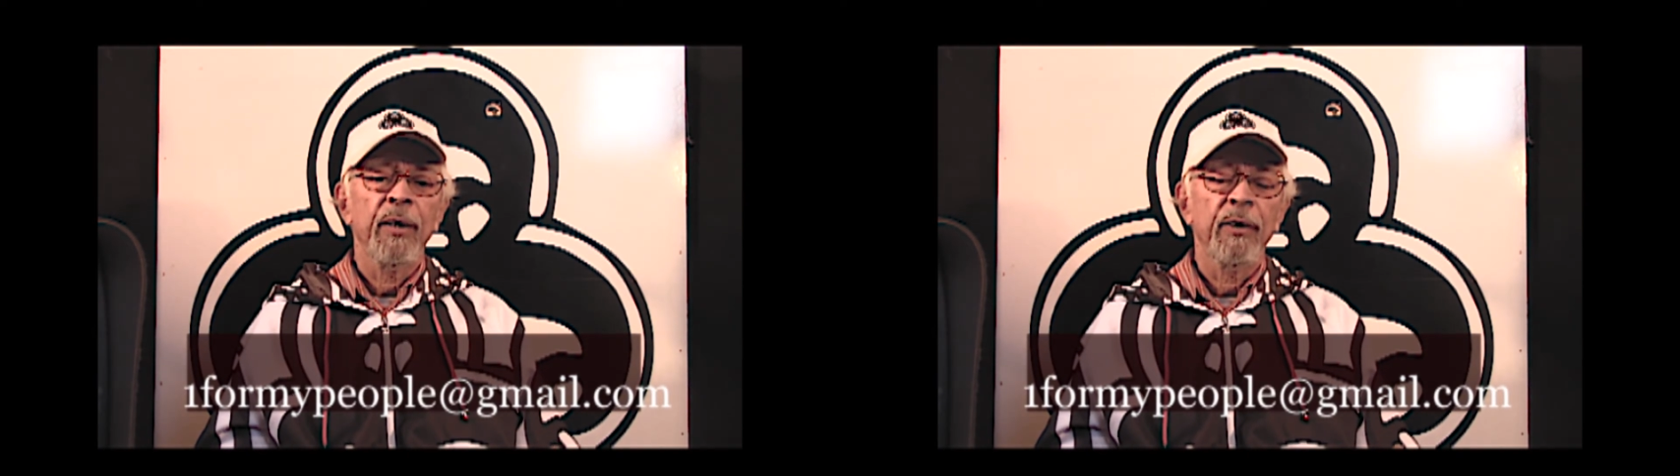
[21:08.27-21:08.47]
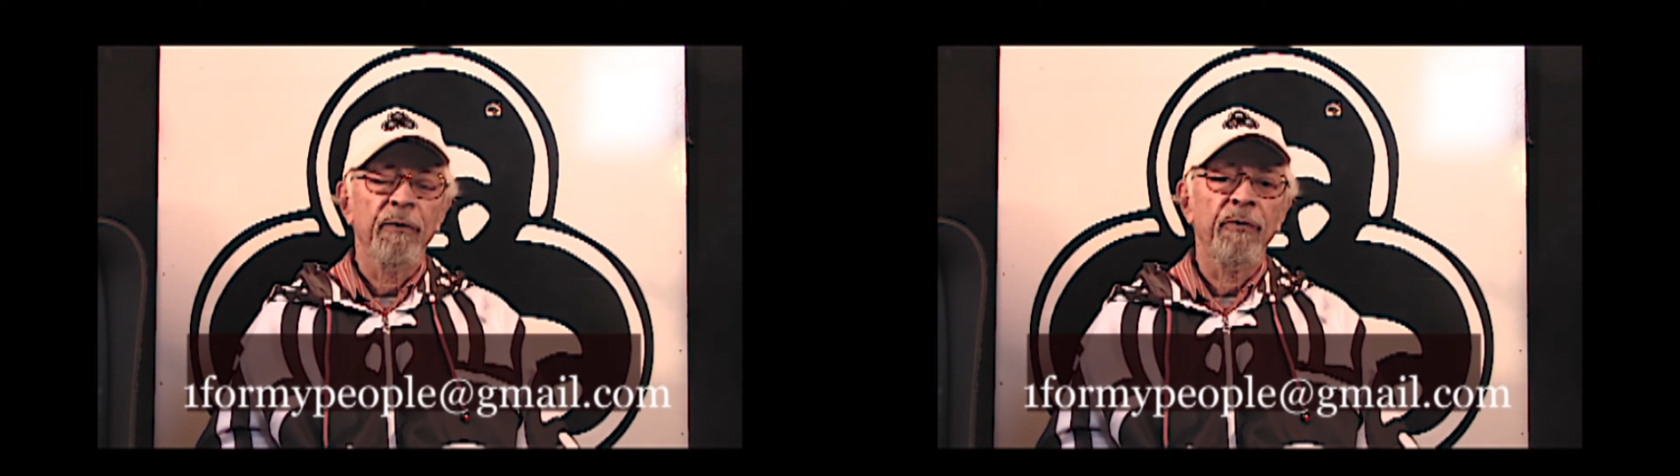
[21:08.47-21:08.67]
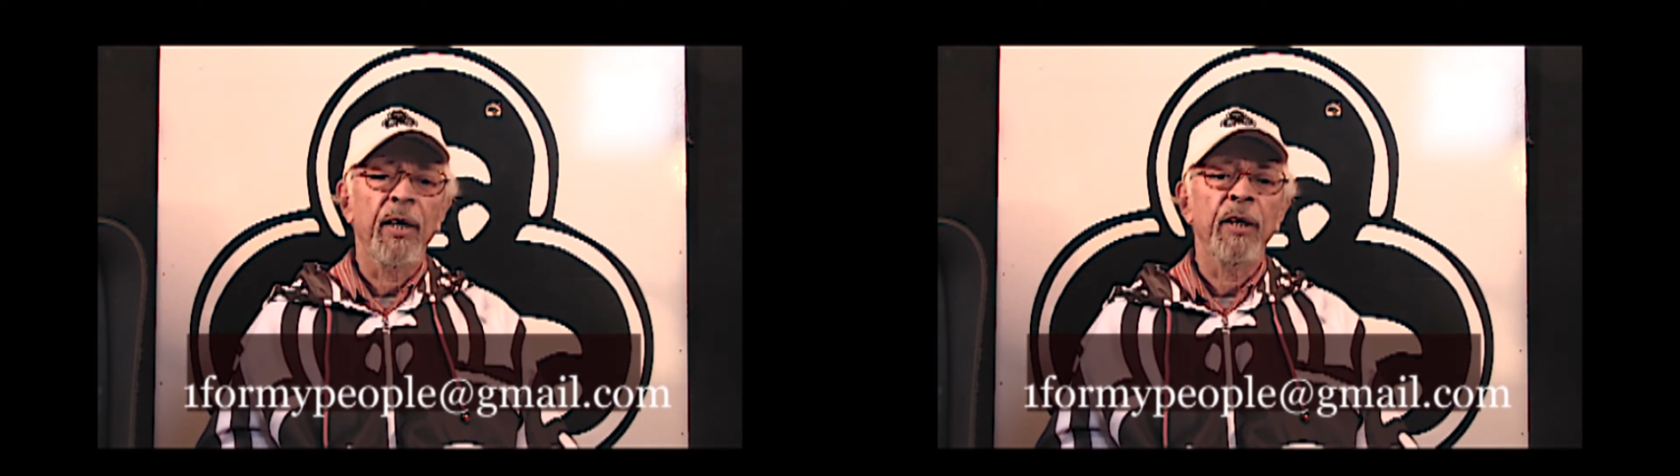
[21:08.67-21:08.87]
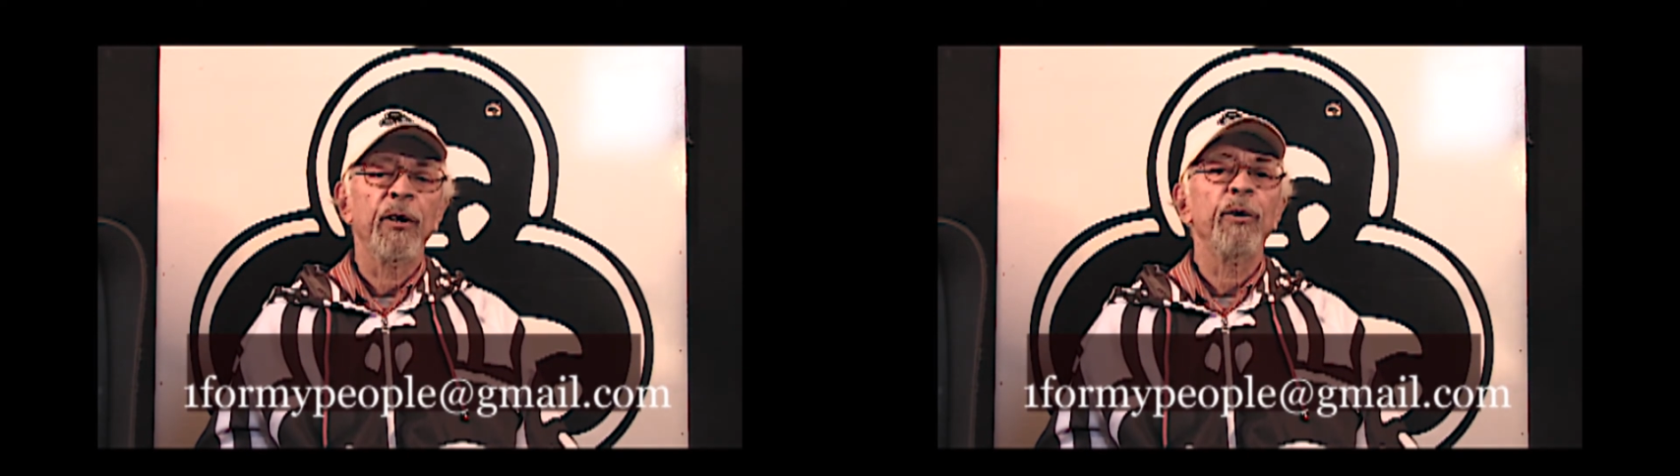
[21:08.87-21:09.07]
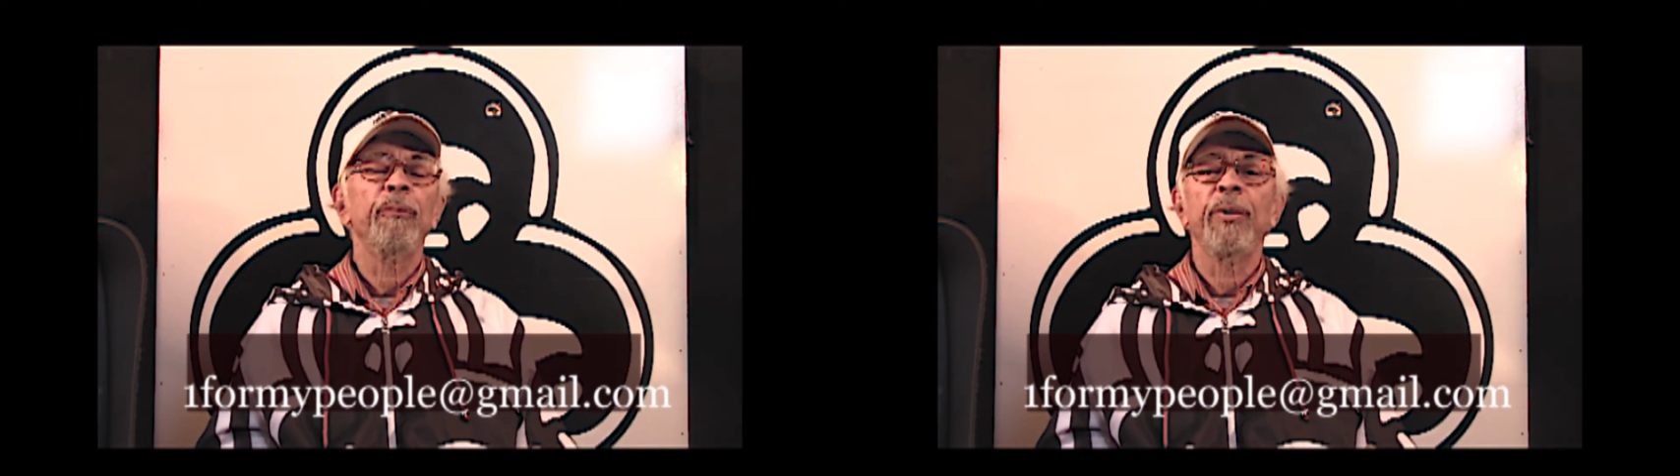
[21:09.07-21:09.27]
to vend
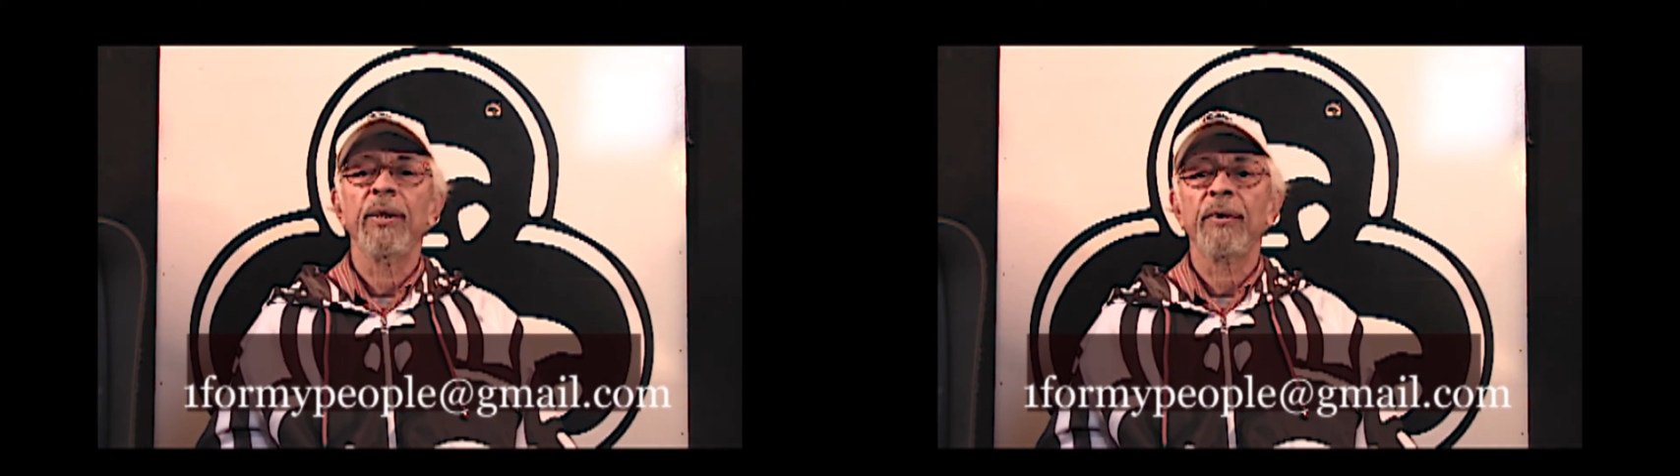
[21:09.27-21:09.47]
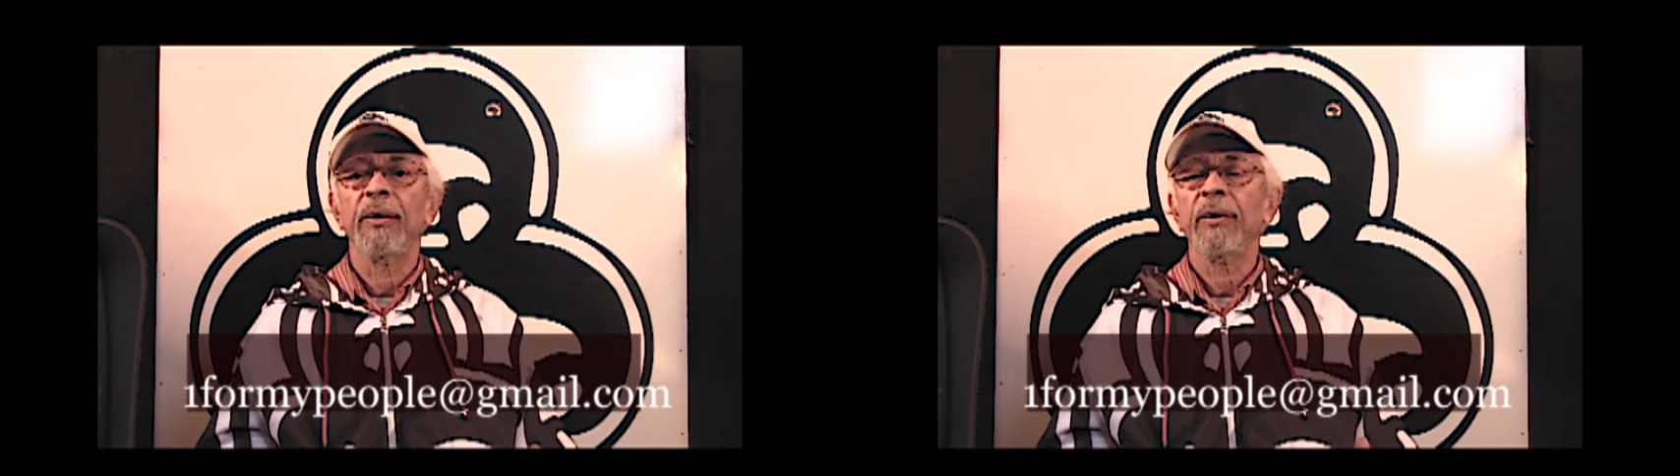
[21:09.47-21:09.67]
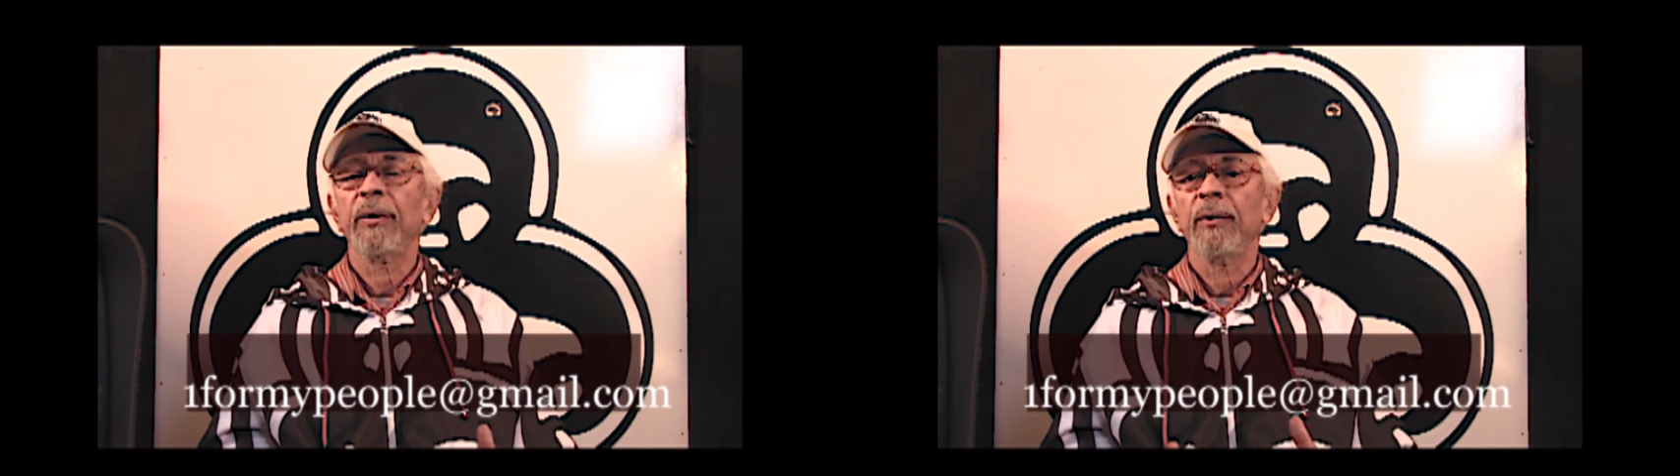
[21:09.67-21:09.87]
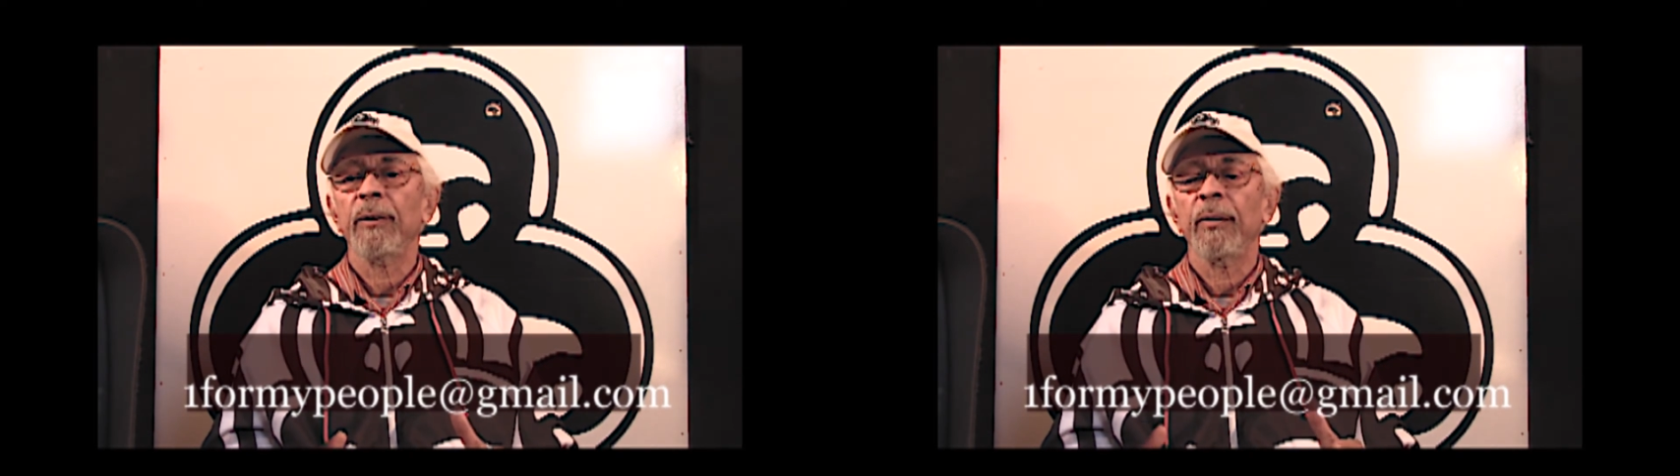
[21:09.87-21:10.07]
your business,